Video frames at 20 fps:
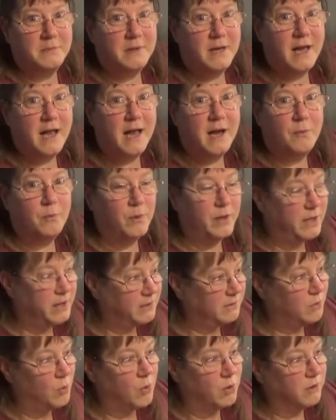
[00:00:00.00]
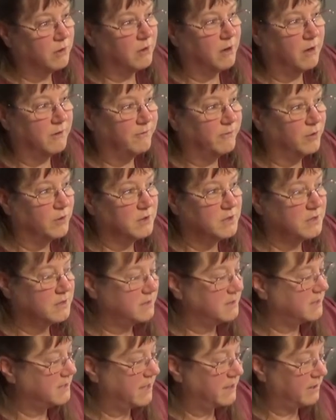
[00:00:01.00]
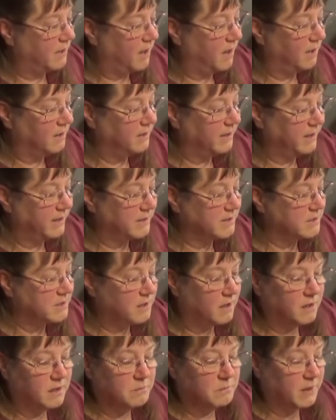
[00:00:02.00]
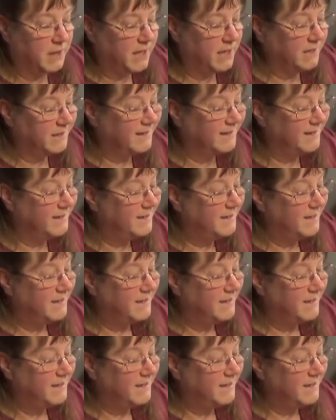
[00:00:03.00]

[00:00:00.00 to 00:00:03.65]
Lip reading: and we ordered our first set of garlic and started planting it,